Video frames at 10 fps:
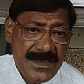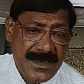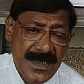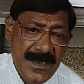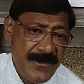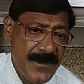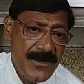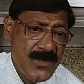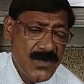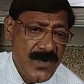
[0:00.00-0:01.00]
they
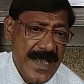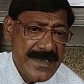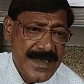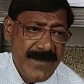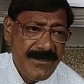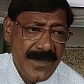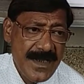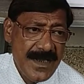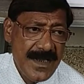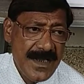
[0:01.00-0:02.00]
refused to accept
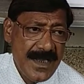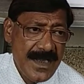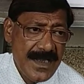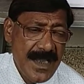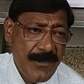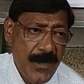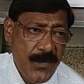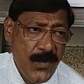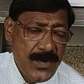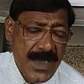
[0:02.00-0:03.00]
the
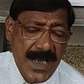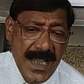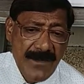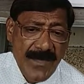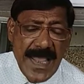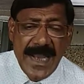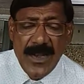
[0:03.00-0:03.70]
proposal and plan